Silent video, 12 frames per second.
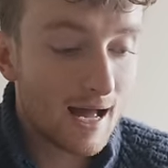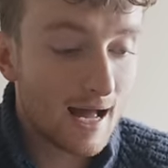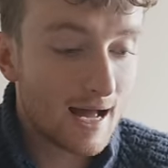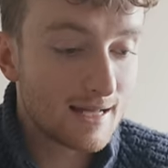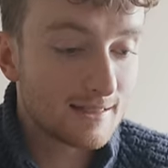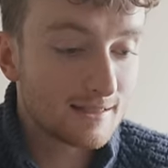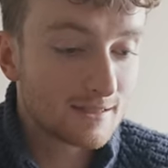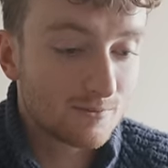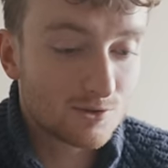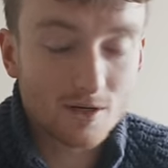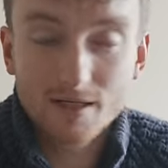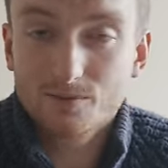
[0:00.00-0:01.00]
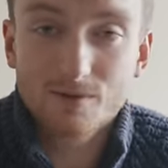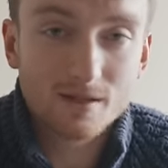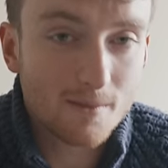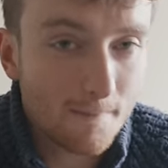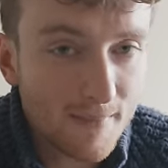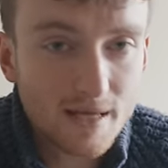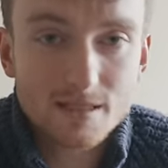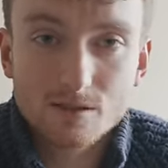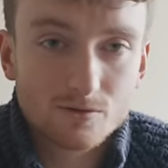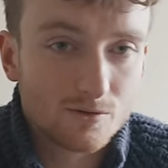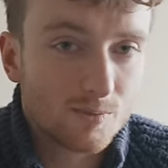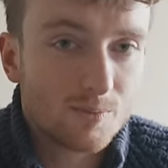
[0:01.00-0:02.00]
And I'm training with an
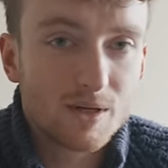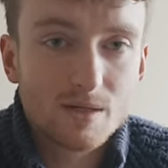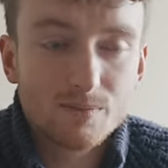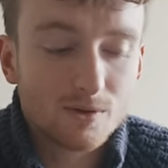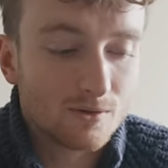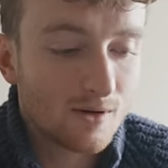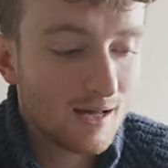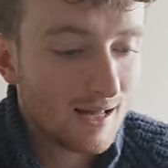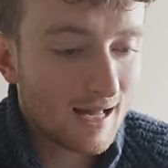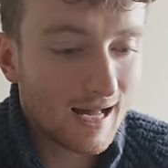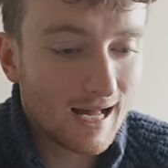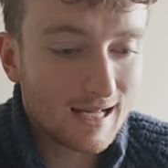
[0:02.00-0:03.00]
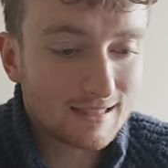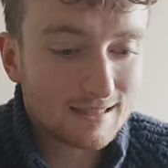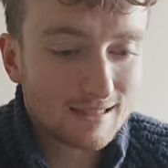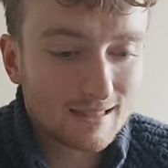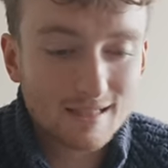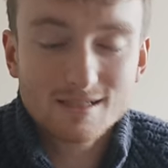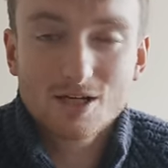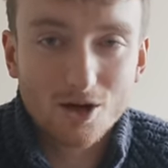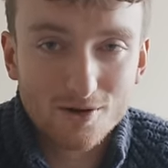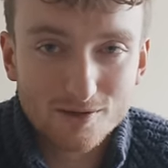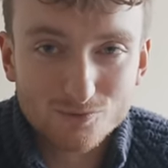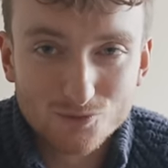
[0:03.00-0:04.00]
amazing group of people and things are
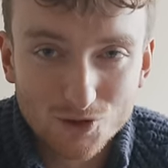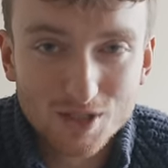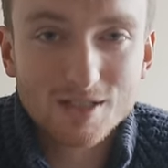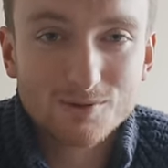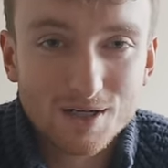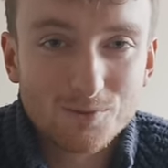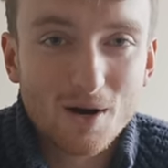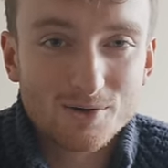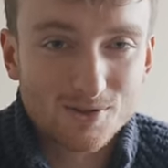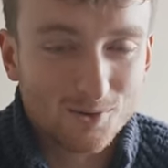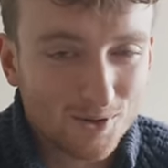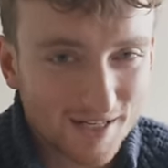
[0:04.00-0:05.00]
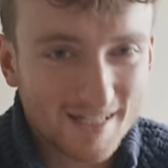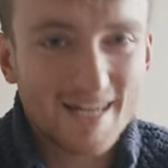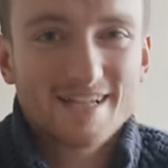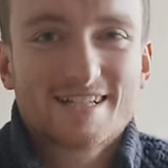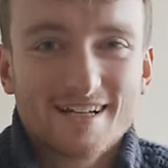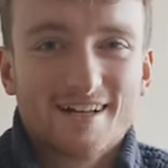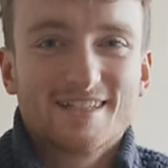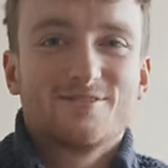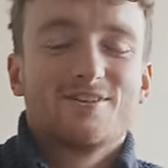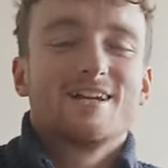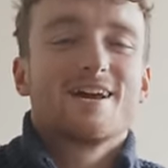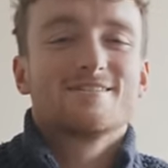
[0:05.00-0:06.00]
going really, really well. So I want to kickstart these
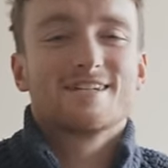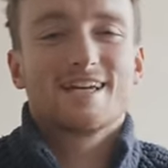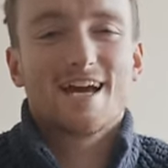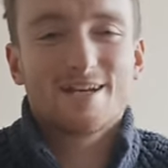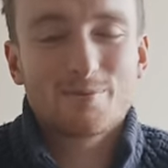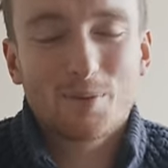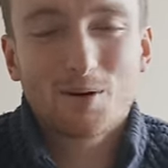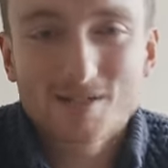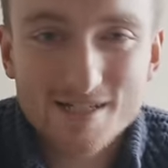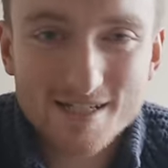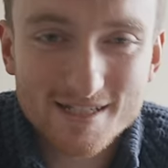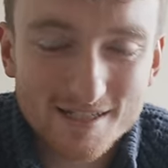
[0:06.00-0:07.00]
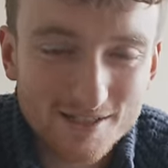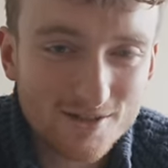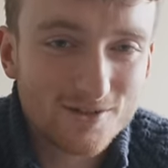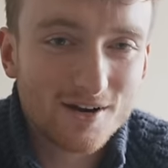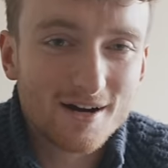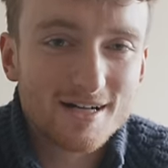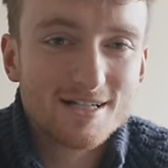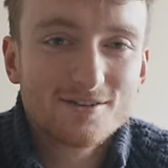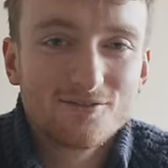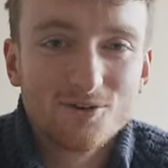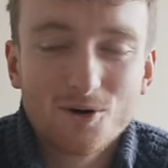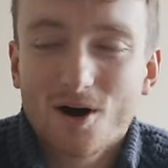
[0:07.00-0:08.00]
videos again. Apologies to you guys
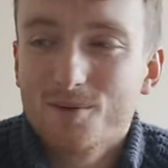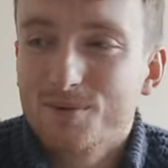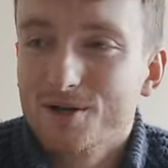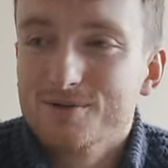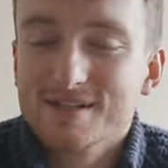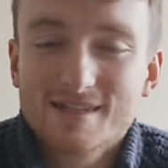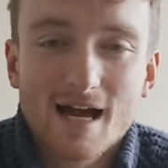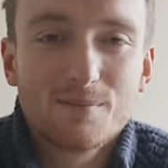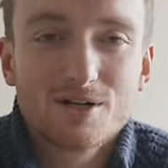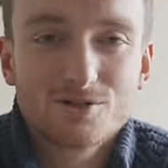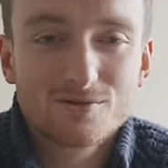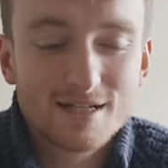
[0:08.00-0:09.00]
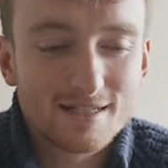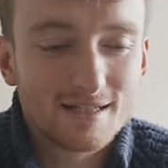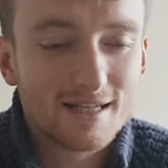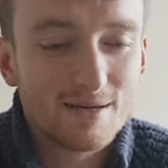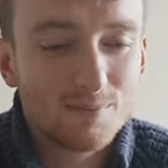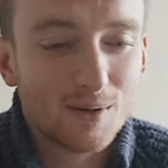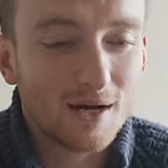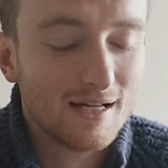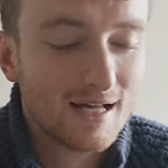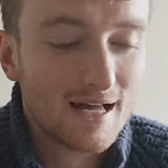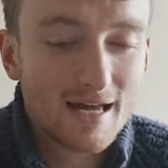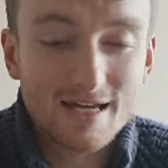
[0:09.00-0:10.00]
for not uploading that much recently, but
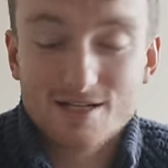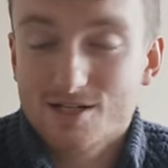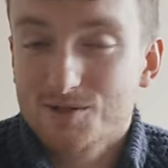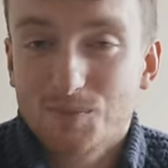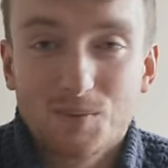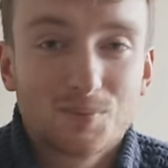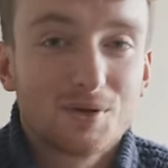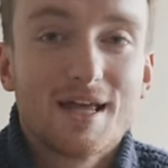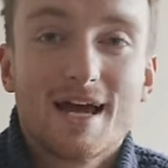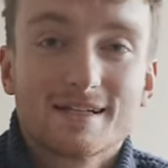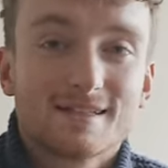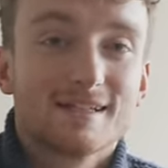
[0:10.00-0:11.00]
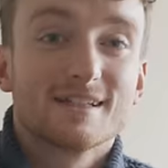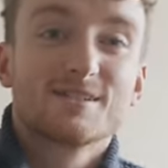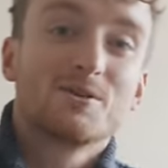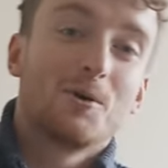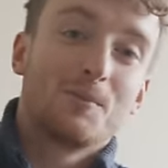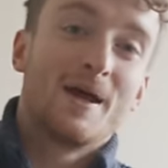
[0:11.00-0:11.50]
it's just been pretty hectic. There's not